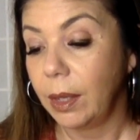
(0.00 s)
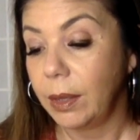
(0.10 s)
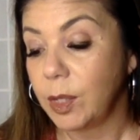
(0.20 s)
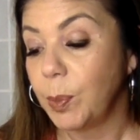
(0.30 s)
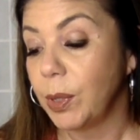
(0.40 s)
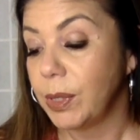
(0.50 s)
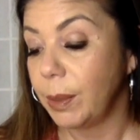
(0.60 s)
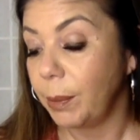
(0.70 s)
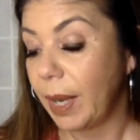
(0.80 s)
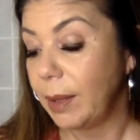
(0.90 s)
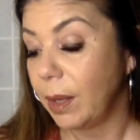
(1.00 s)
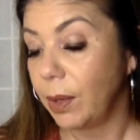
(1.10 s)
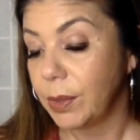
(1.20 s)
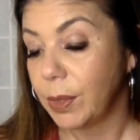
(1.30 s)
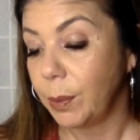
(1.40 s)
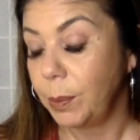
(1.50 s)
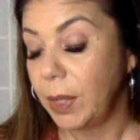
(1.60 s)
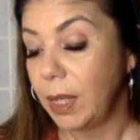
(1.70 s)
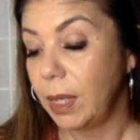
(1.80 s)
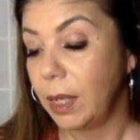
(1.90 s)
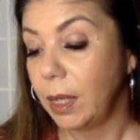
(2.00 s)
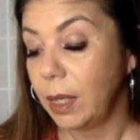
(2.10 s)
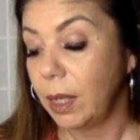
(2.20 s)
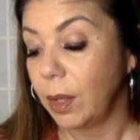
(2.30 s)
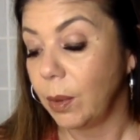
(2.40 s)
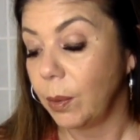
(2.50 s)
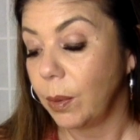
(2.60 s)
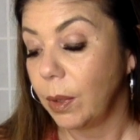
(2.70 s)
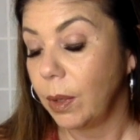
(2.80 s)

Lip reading: this person might also be, you know,